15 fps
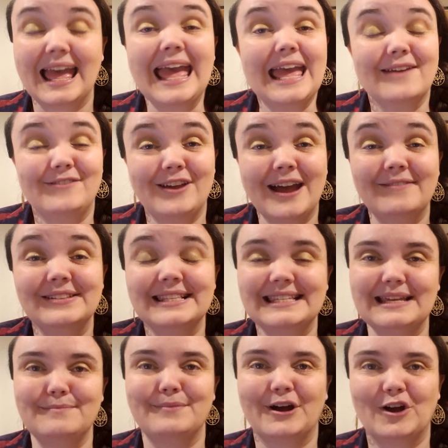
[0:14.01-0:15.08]
If you haven't
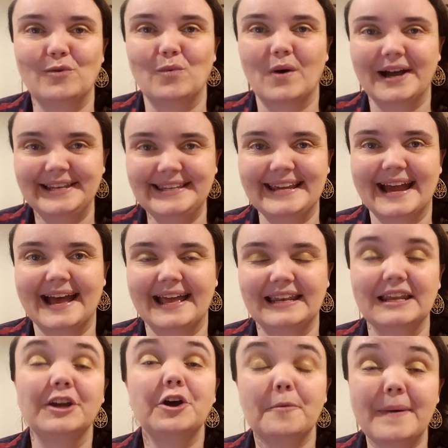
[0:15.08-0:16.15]
seen part 1 yet,
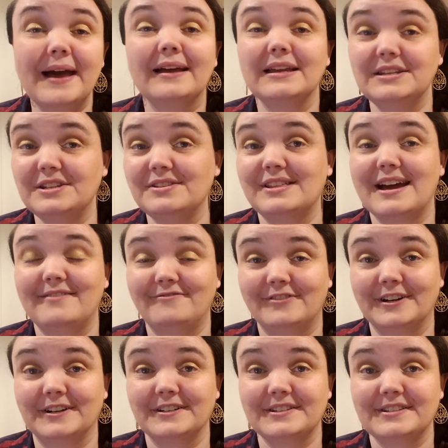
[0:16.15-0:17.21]
go back and do that
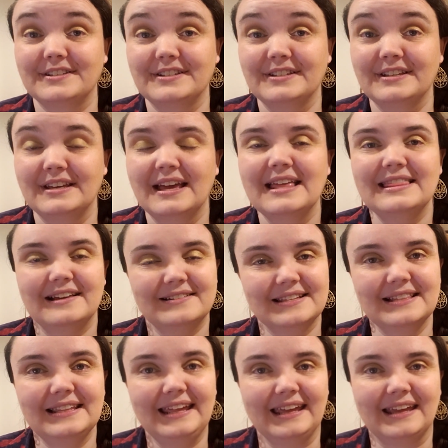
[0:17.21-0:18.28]
first. There's a
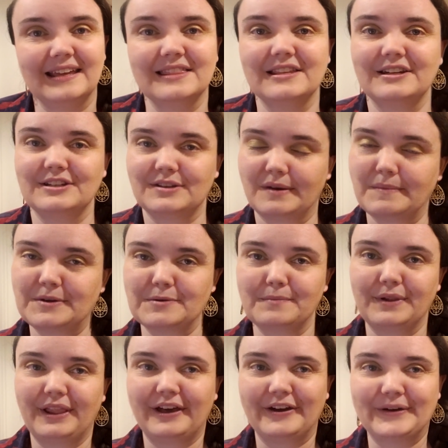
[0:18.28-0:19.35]
link in the description
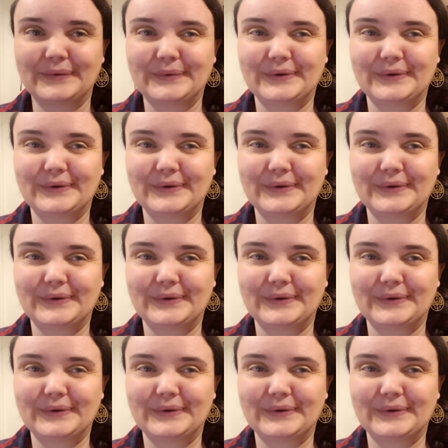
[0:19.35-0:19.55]
below.